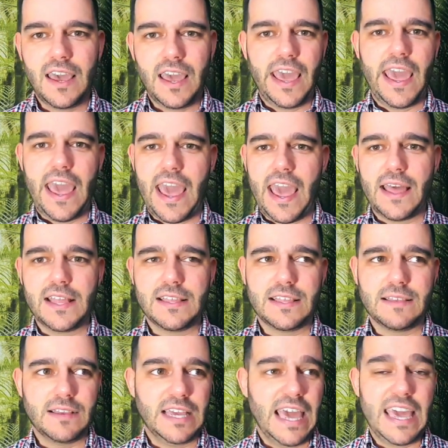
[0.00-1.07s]
and
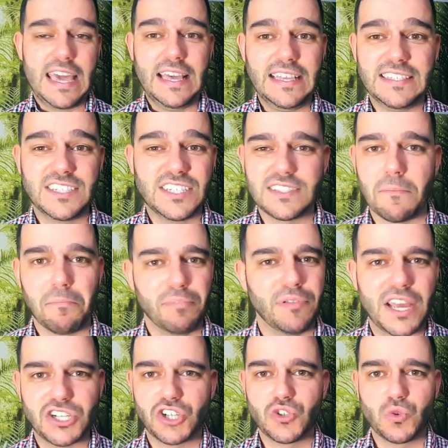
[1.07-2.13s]
hey, it's just a
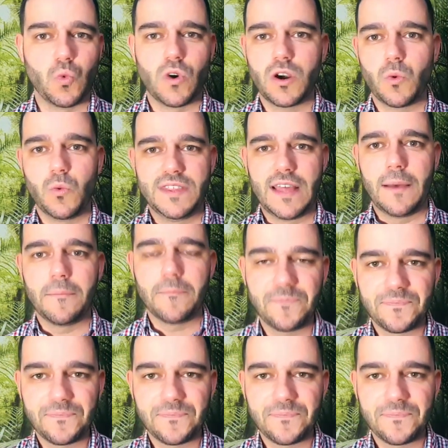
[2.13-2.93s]
pleasure to work with them.